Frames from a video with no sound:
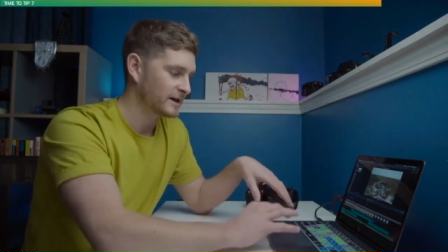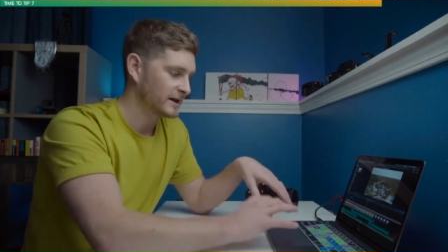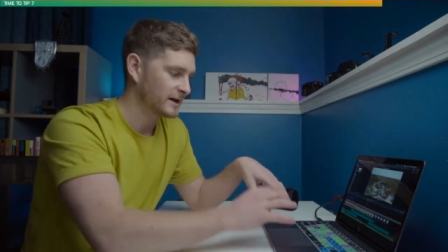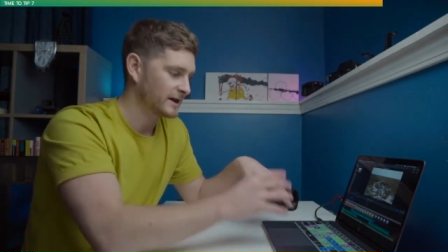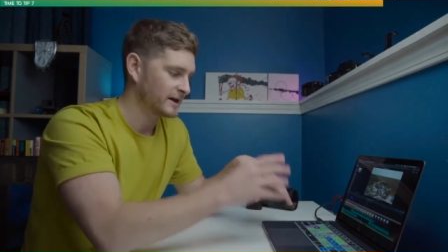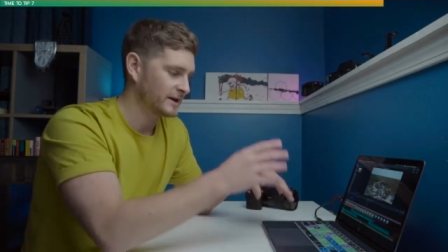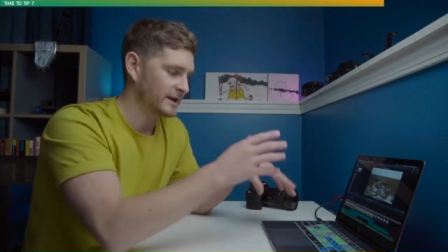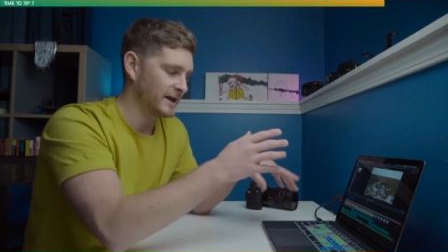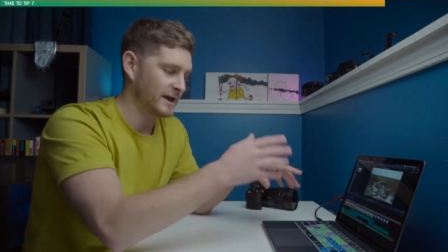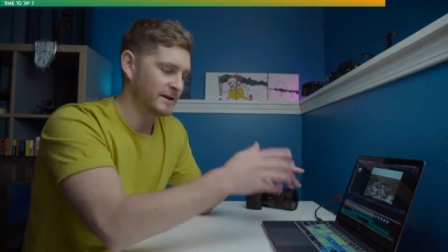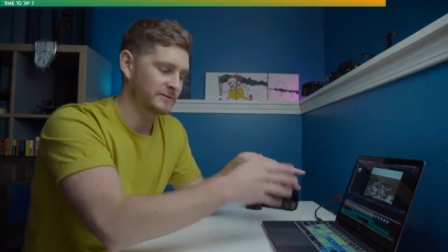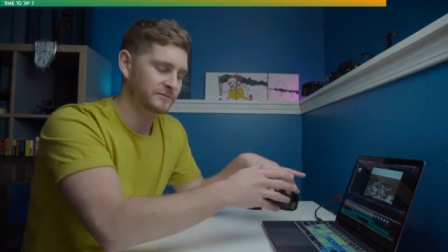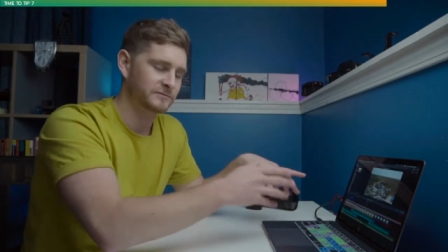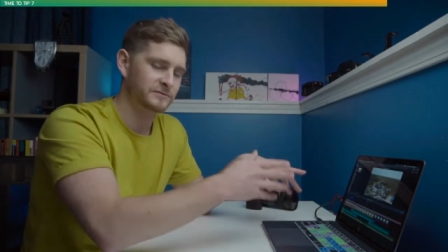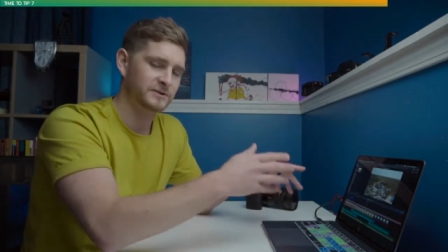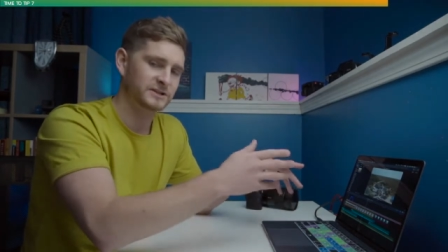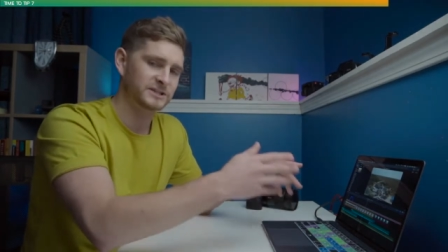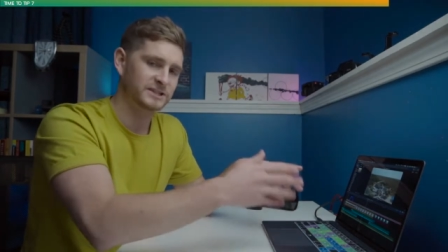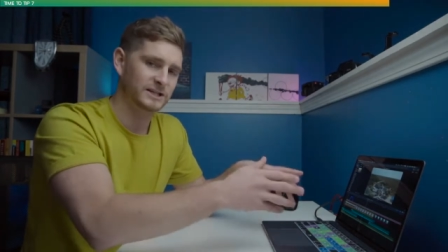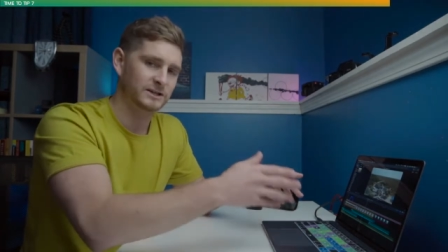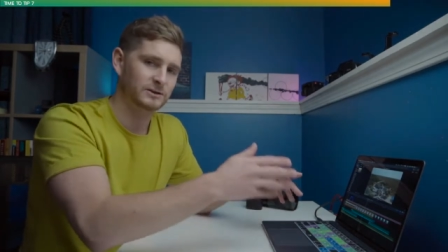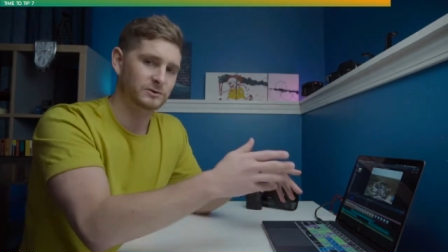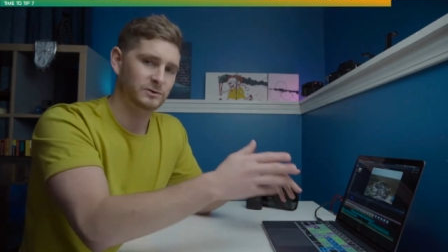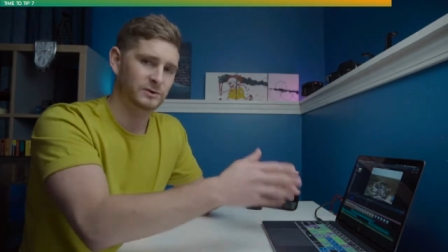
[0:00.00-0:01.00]
and every
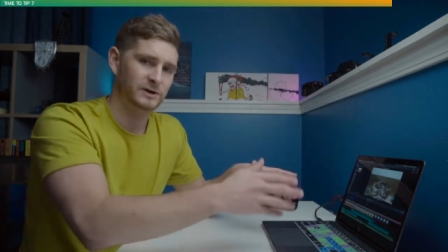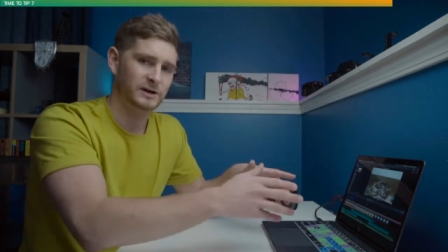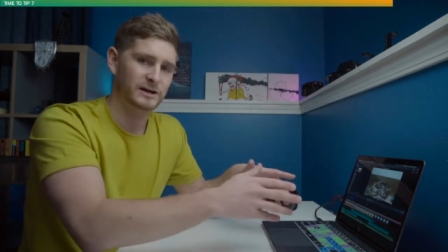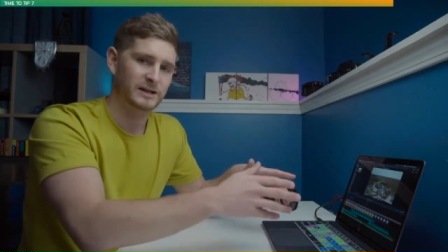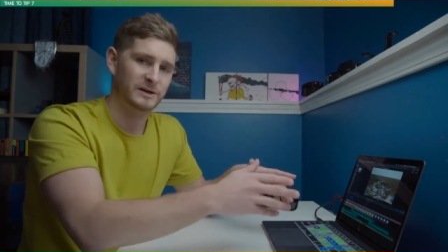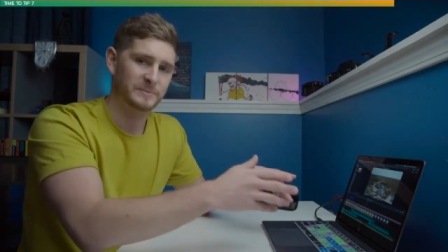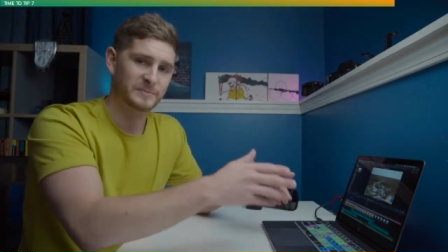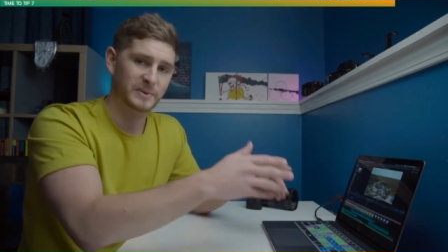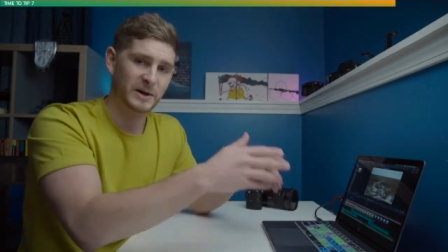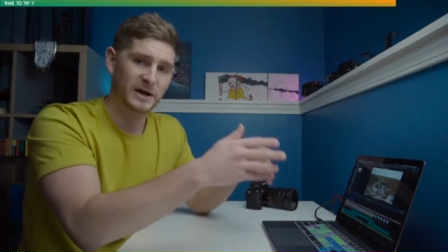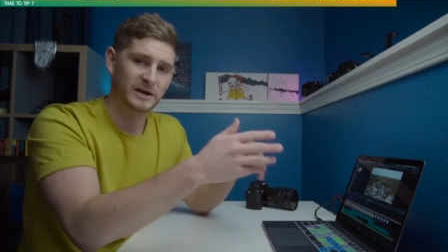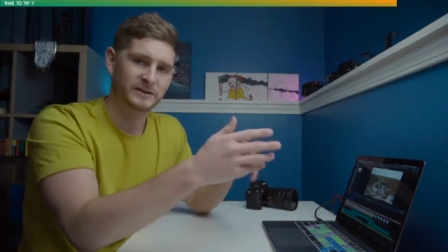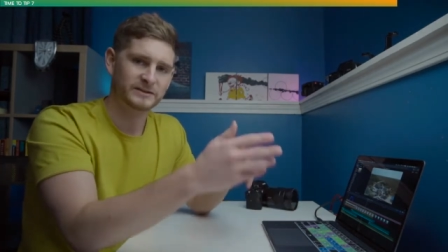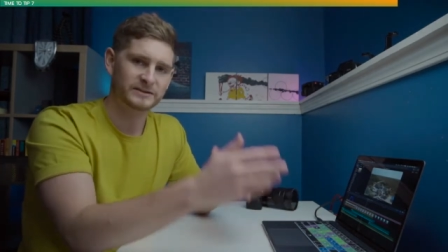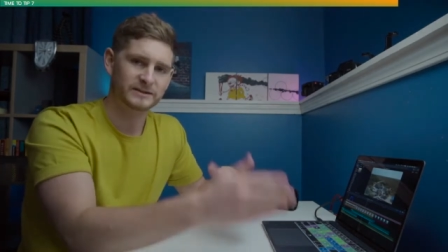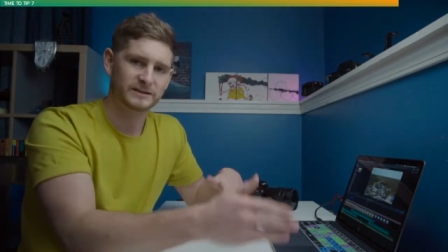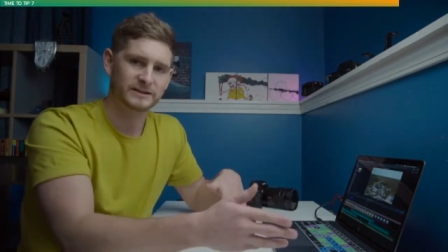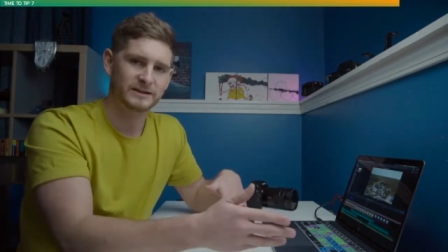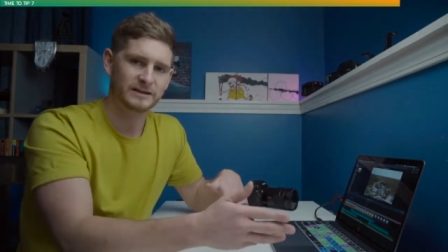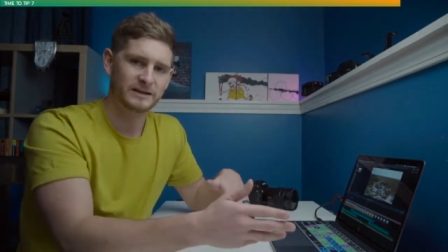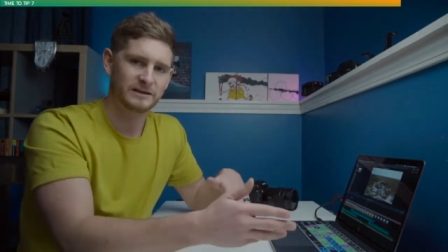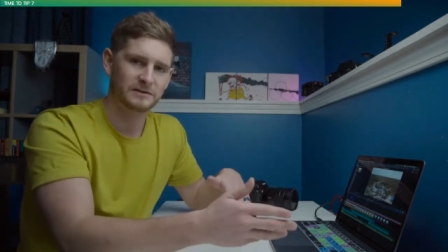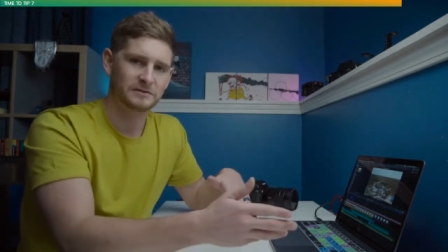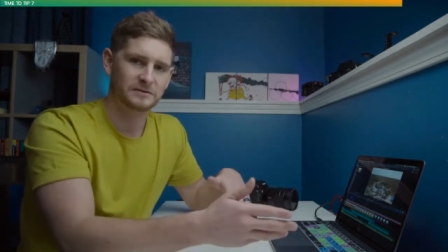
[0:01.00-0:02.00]
single clip
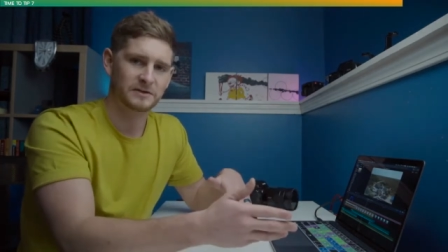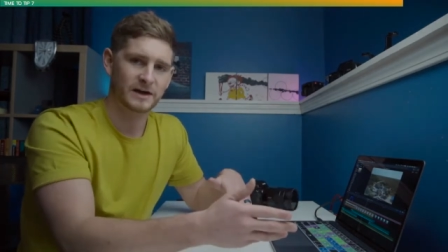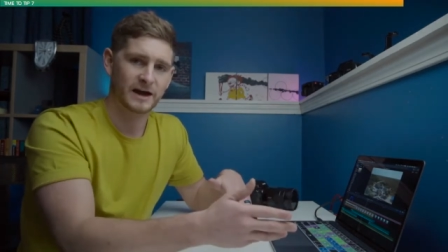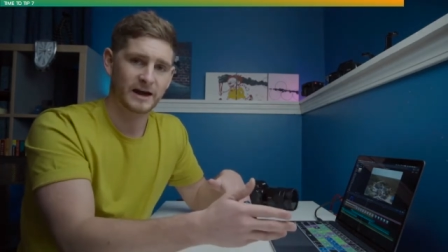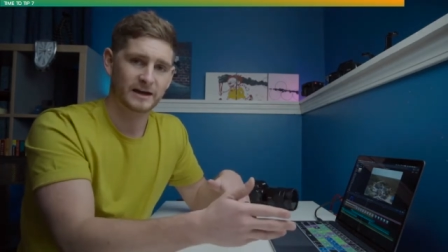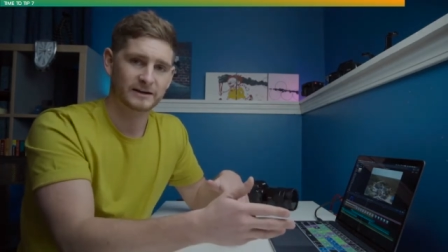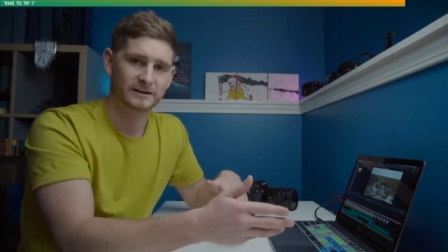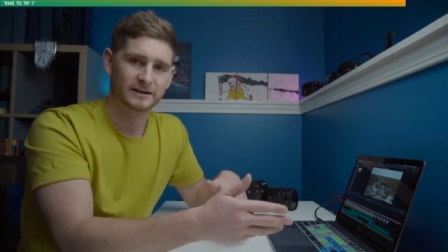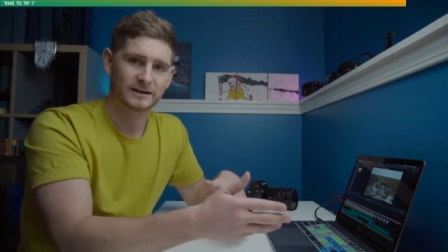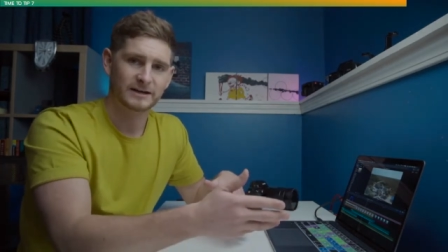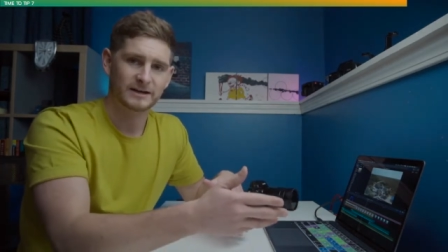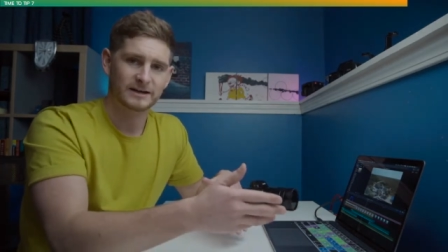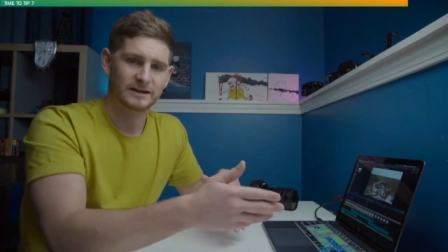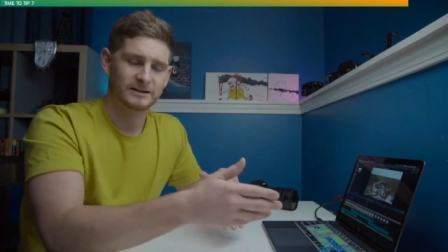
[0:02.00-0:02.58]
underneath that